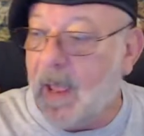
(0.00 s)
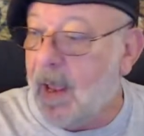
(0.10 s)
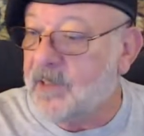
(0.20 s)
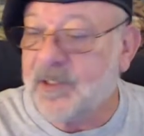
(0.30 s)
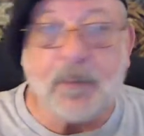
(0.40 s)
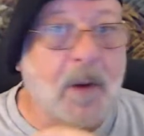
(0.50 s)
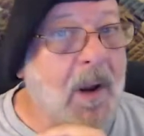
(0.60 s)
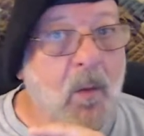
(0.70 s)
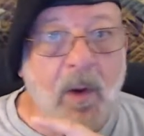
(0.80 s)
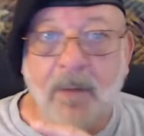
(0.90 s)
ads up on
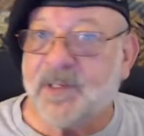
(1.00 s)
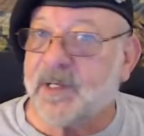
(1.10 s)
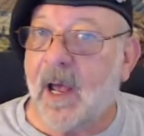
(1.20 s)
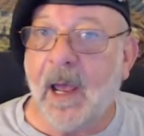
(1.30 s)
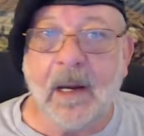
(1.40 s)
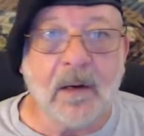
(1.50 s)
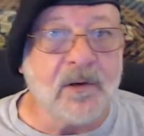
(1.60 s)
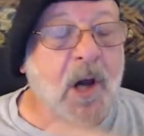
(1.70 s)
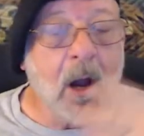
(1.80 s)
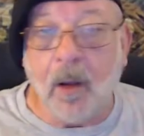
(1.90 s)
my website
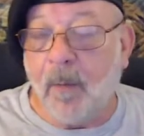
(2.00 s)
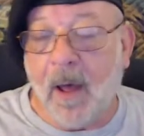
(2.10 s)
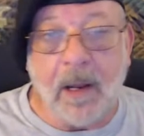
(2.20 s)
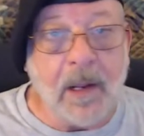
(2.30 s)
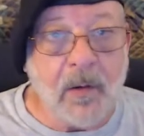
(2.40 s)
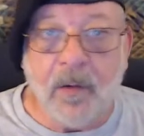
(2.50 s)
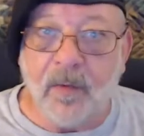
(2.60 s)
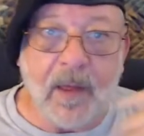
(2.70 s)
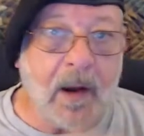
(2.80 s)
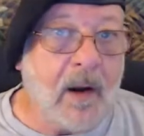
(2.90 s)
and talk about it here
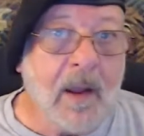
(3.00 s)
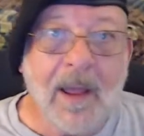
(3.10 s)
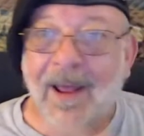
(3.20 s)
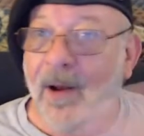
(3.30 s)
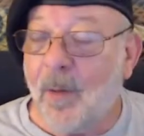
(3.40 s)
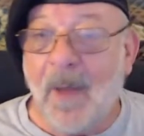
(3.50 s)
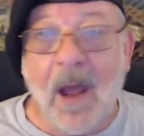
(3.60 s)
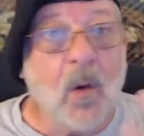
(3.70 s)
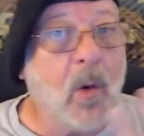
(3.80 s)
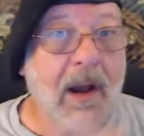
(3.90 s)
and there, no
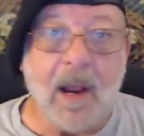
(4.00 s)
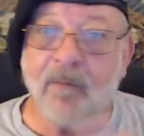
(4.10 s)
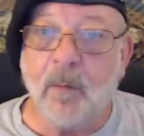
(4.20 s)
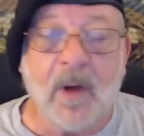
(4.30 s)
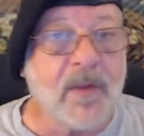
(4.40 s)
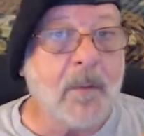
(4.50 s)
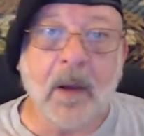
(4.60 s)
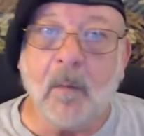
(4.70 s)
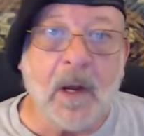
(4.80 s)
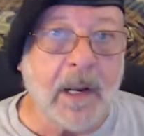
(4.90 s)
matter what, every month I
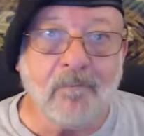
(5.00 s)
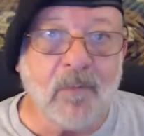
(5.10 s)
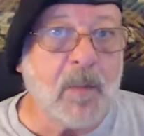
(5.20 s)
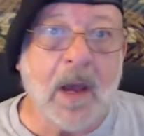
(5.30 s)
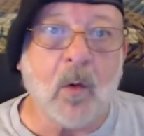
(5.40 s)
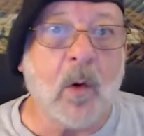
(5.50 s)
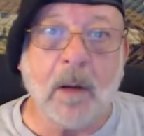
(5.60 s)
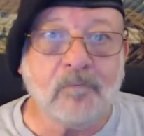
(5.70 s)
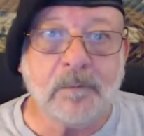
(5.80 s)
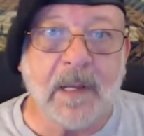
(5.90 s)
make money, no matter
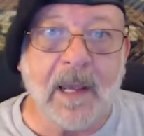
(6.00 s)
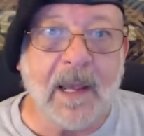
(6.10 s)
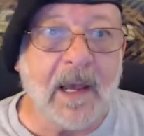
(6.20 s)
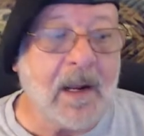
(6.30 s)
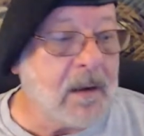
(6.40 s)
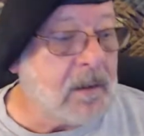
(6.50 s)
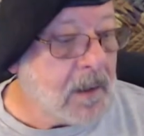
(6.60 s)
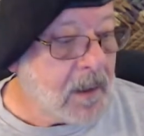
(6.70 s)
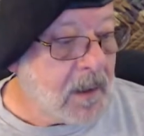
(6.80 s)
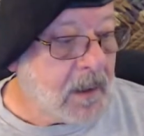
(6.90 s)
what. And,
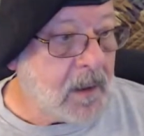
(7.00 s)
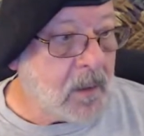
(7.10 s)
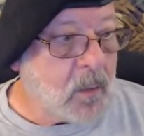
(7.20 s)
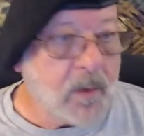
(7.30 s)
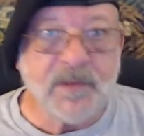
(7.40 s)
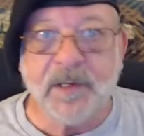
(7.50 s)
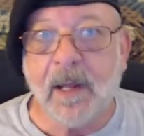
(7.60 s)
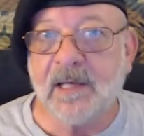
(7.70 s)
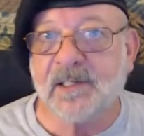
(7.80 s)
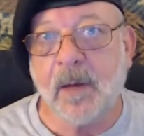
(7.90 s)
when was the
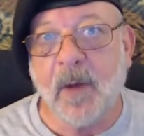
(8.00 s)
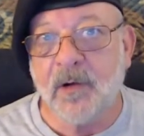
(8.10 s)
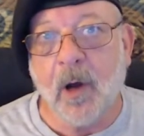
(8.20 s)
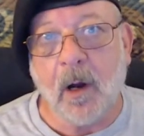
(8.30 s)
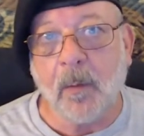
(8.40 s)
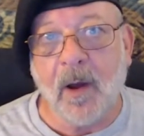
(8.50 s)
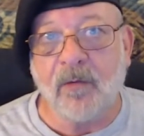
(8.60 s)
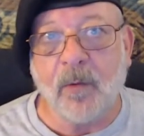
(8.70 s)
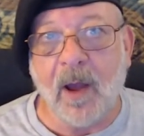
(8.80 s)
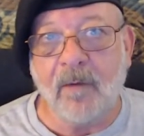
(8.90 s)
last time I talked
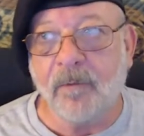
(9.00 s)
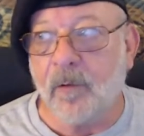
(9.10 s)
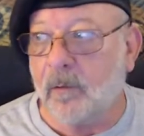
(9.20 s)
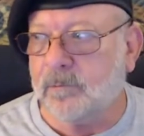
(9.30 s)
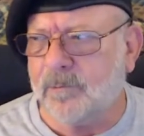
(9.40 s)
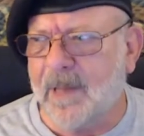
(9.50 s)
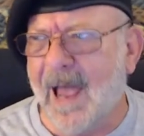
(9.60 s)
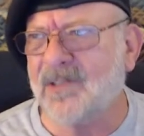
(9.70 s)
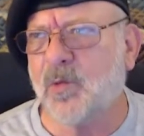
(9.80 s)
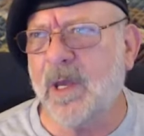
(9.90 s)
about Thrive Food?
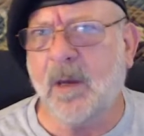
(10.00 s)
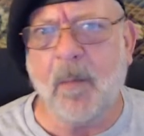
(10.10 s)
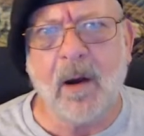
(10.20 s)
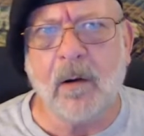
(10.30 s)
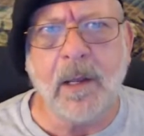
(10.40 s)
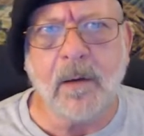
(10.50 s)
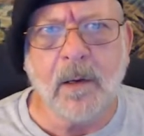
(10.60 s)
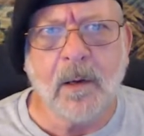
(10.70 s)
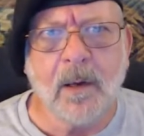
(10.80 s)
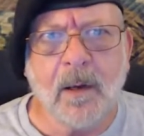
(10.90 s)
Last week, barely.
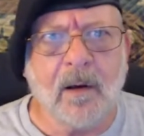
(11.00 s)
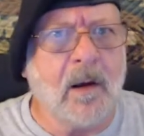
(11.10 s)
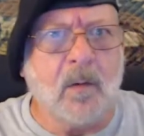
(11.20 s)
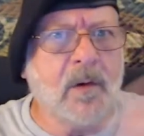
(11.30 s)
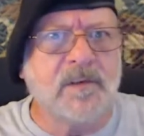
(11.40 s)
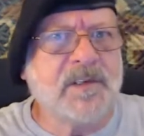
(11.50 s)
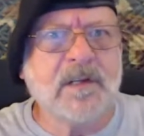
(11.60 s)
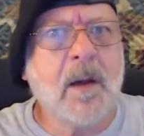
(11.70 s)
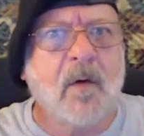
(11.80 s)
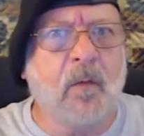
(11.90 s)
When was the
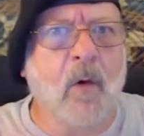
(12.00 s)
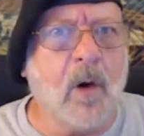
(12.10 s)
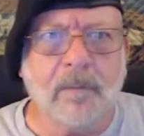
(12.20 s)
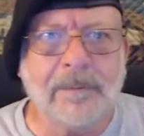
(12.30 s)
time before?